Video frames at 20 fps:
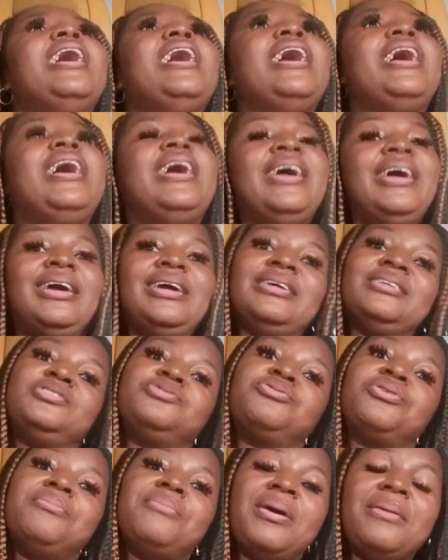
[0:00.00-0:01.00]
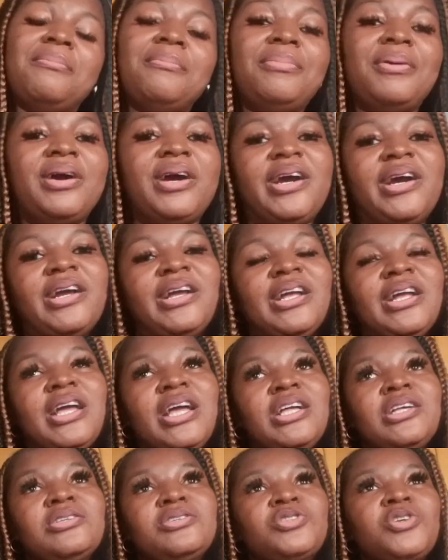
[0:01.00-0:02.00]
and remember
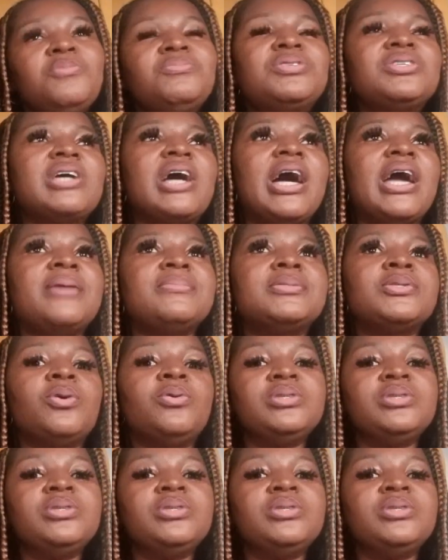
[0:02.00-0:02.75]
sometimes